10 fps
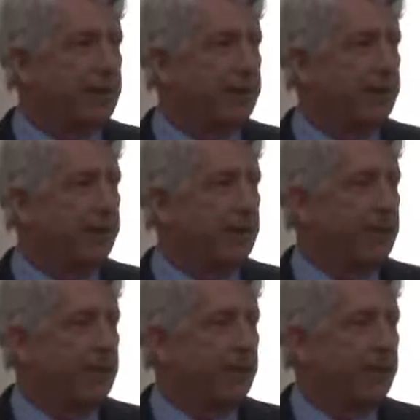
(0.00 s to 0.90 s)
the
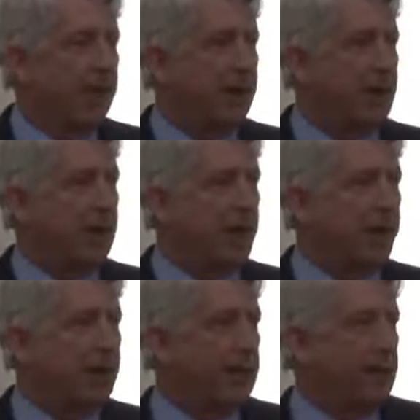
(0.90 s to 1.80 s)
marriage
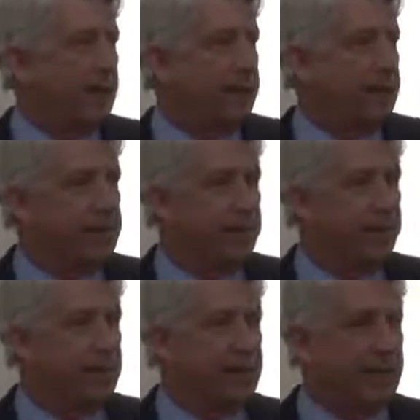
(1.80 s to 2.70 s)
equality cases in
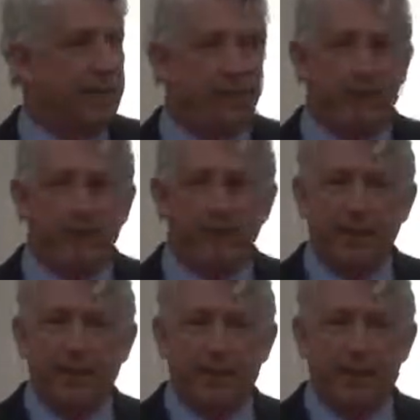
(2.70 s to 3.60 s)
Virginia
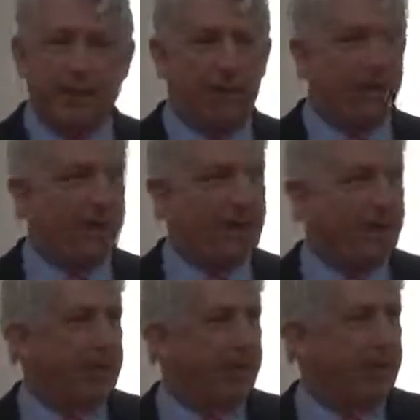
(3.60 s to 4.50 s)
are
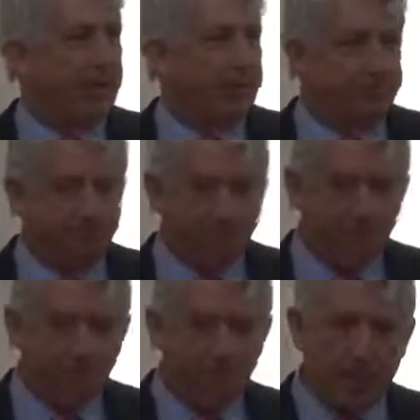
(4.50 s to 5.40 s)
coming up.
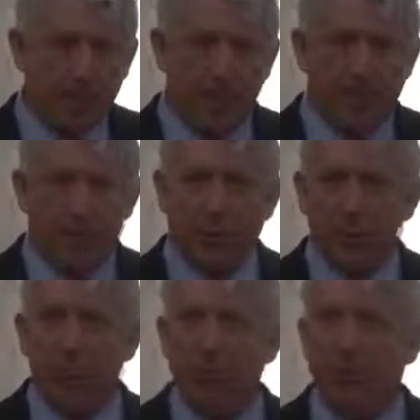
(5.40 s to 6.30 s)
And if you
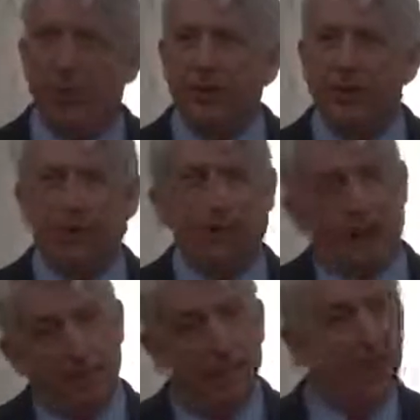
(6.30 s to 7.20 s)
remember,
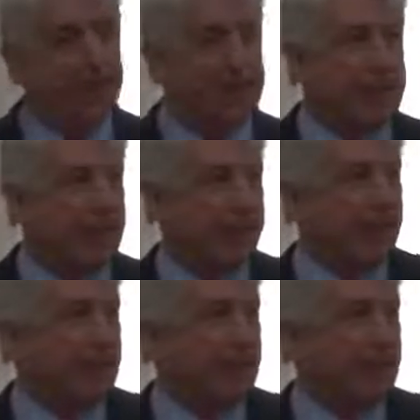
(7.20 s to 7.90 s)
about this time